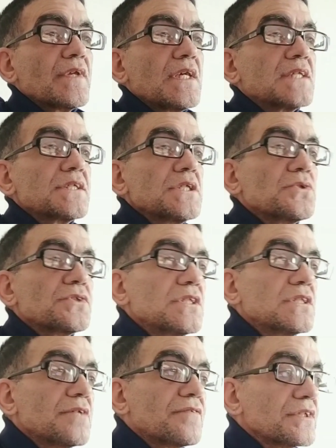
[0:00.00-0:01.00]
is used
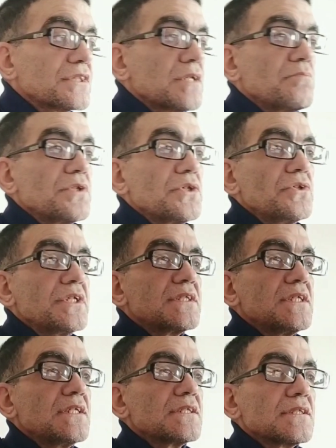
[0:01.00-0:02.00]
in different
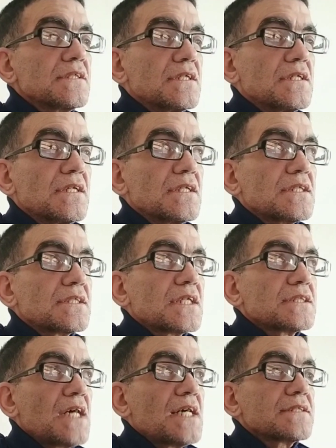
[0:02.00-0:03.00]
communities,
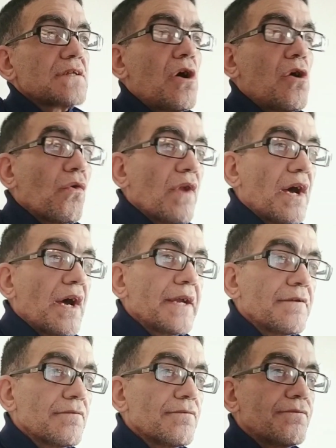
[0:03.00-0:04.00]
such as
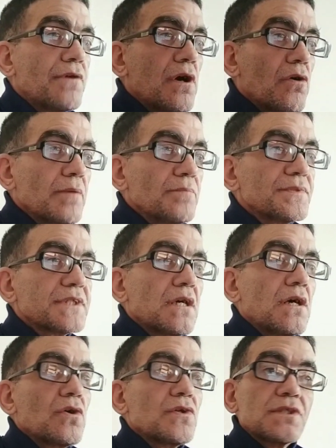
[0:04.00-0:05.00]
online forums
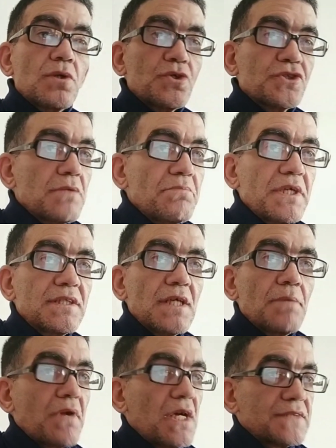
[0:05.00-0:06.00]
or social
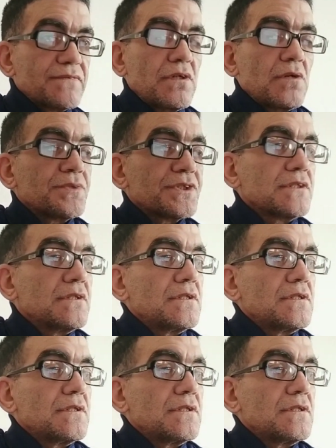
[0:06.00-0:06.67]
media platforms.